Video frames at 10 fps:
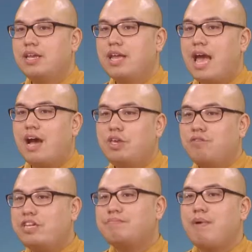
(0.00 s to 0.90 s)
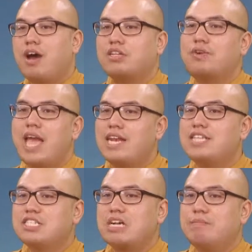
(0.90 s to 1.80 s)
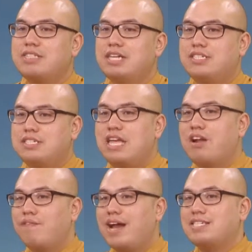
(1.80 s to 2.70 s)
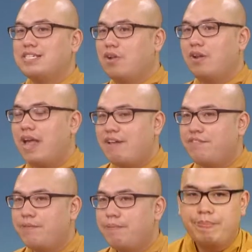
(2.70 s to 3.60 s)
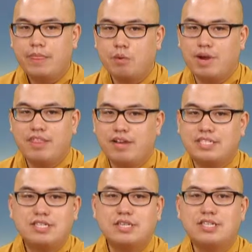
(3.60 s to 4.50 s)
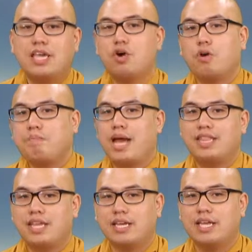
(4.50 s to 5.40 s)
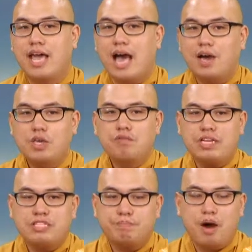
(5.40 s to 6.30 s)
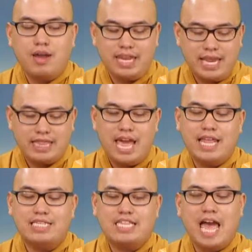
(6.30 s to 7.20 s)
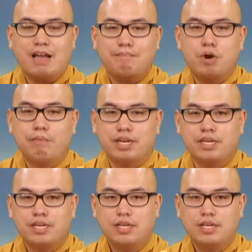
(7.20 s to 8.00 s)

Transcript: How you respond to any circumstances that arise in your life, whether it's a good thing or a bad thing. How you respond in that exact moment.